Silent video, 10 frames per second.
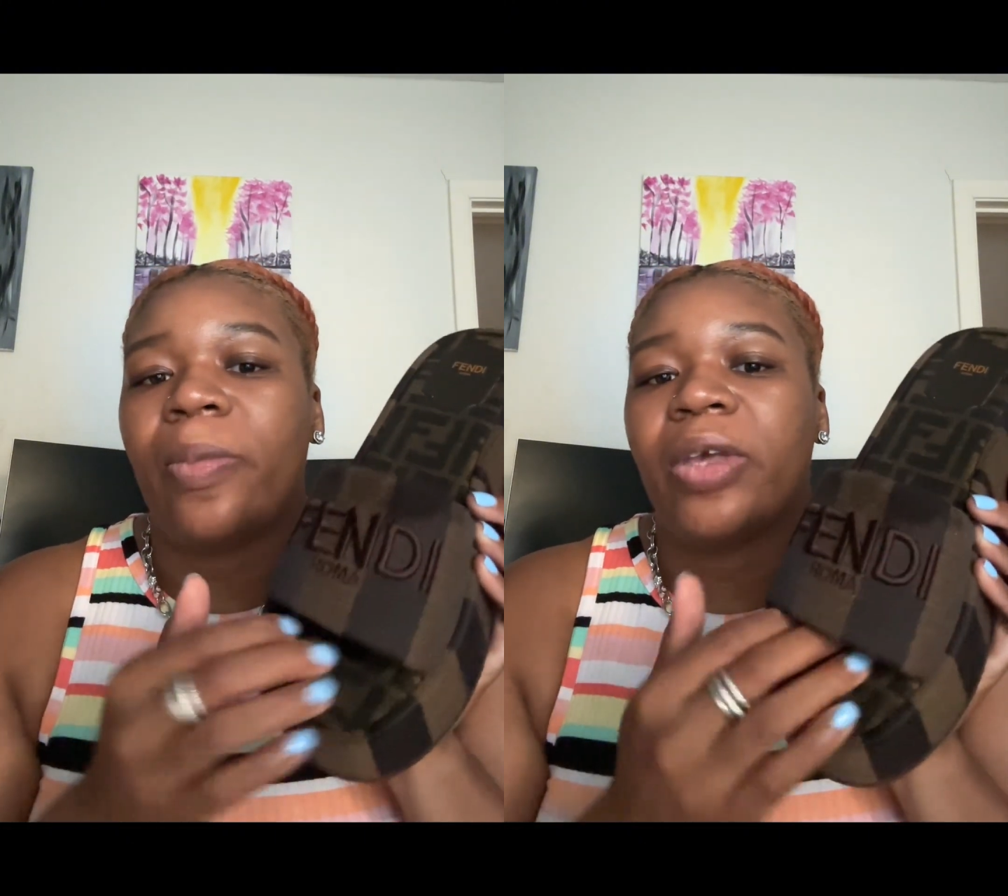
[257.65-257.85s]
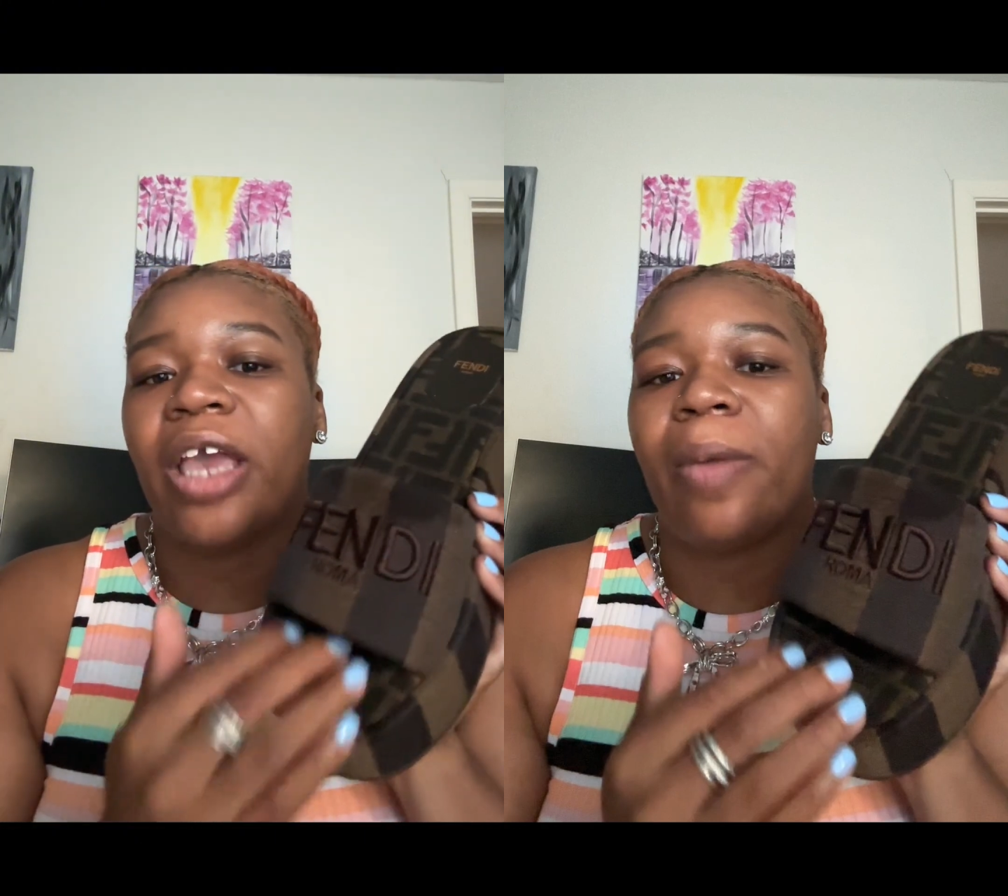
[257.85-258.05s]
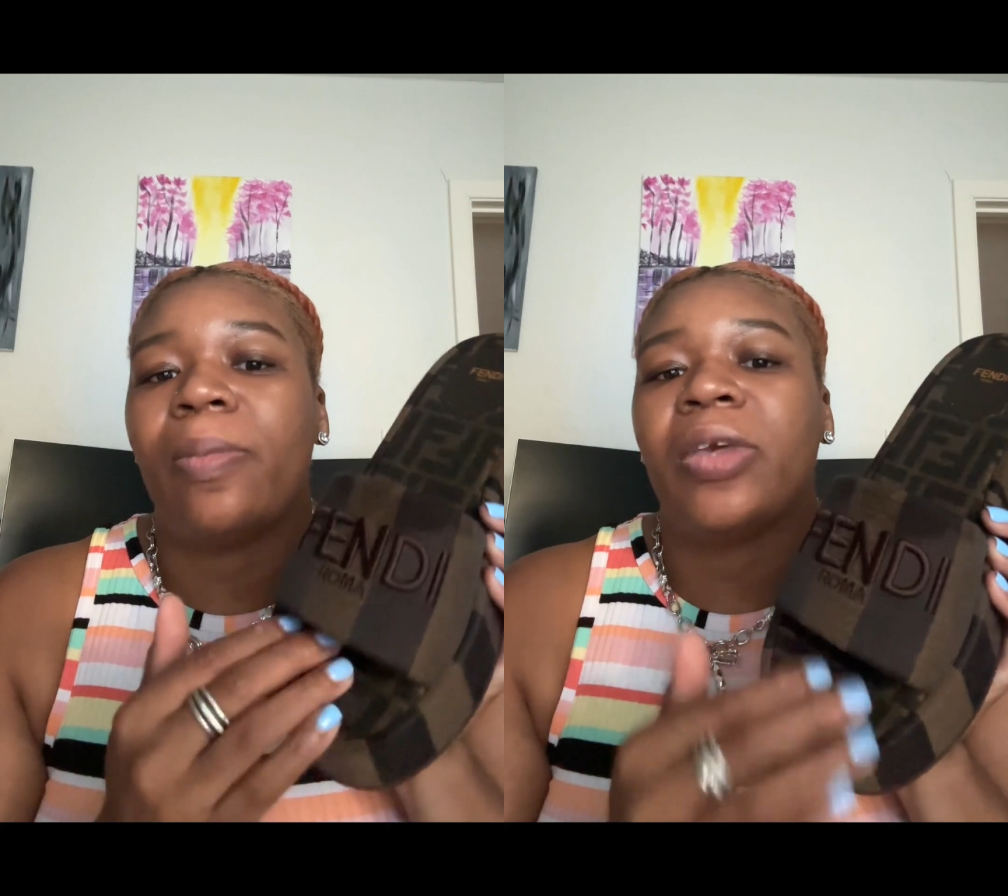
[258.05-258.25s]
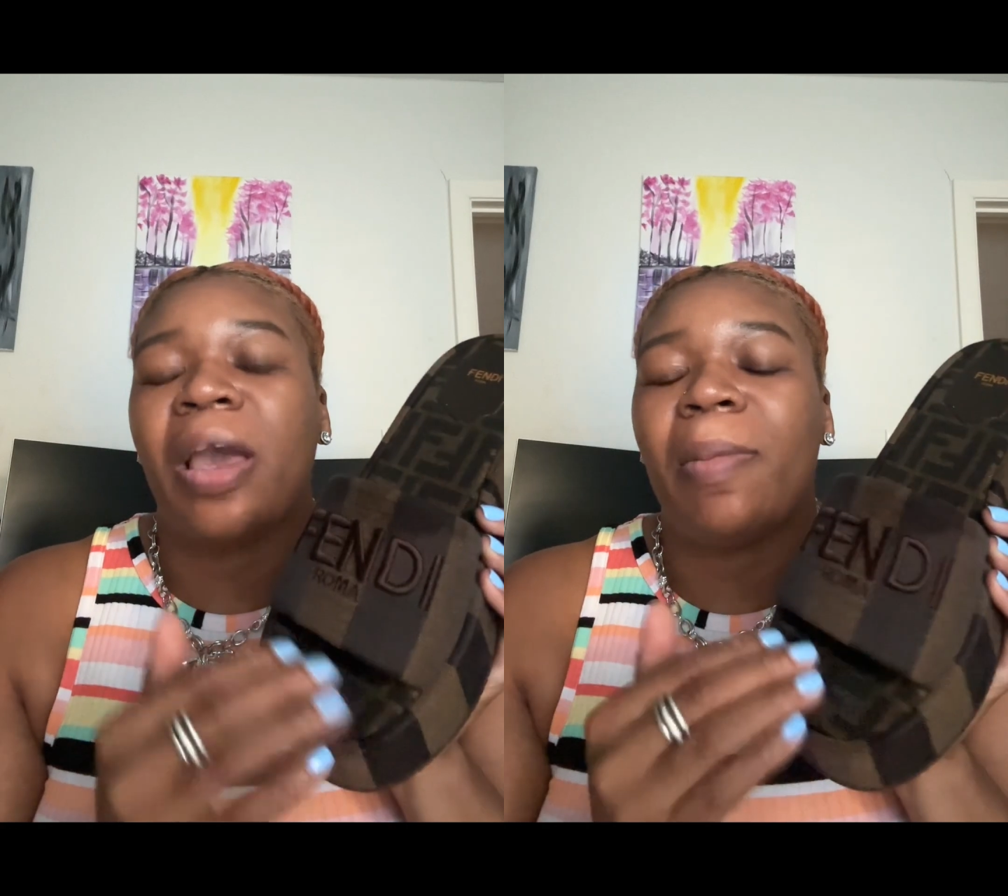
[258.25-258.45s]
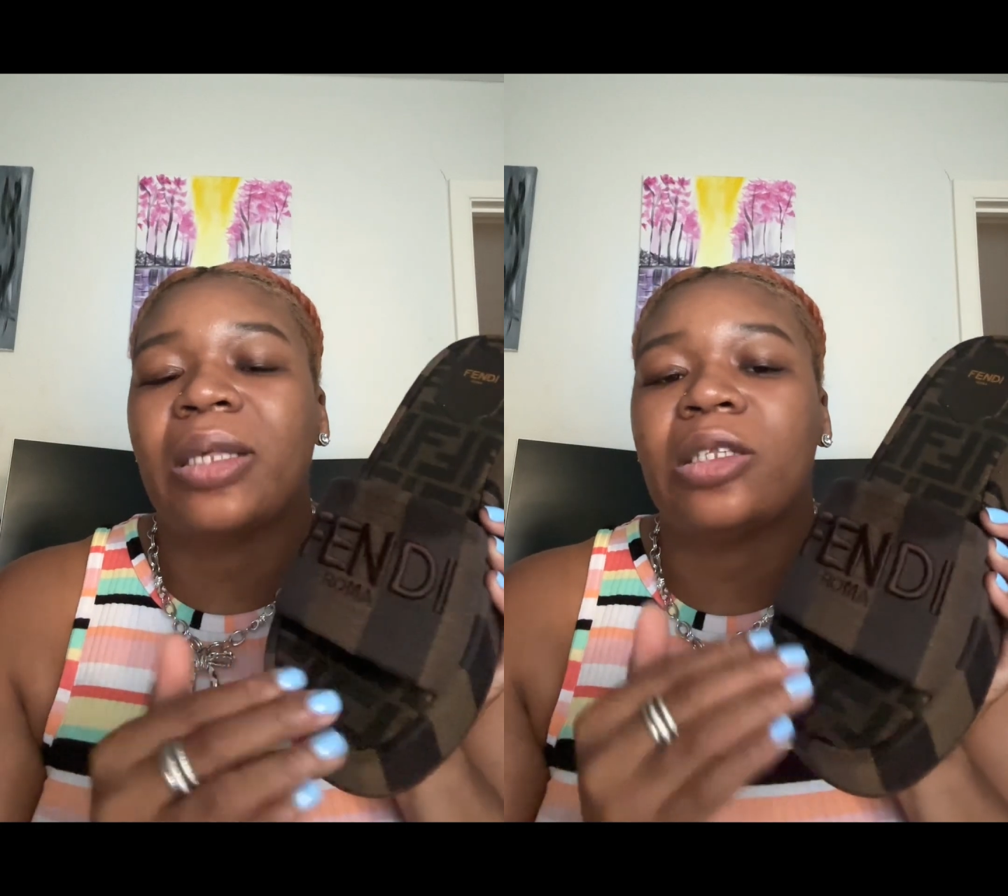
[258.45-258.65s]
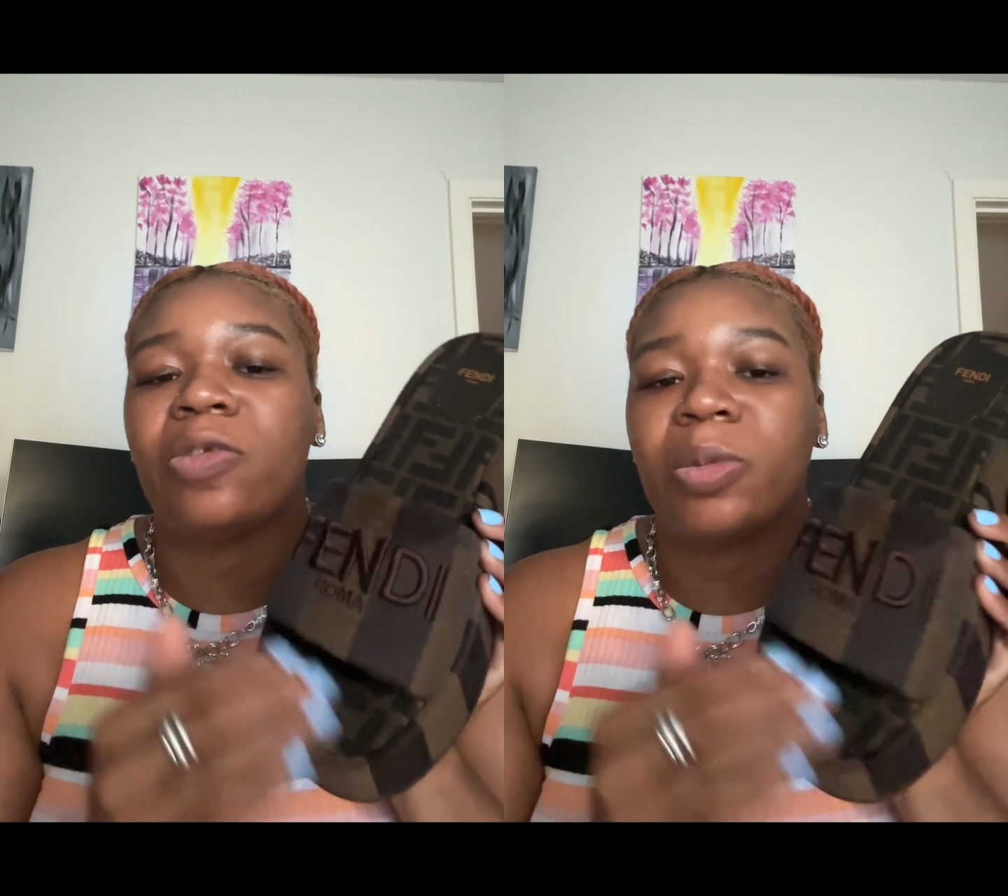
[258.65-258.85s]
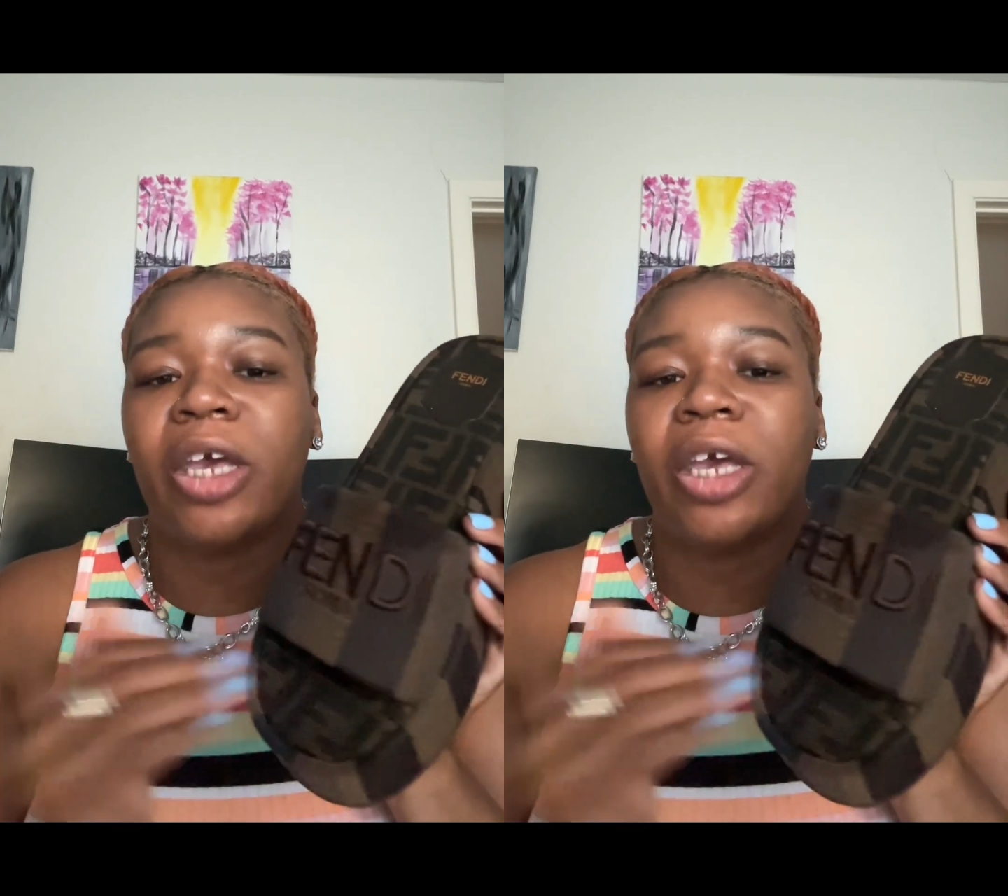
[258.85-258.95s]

get myself some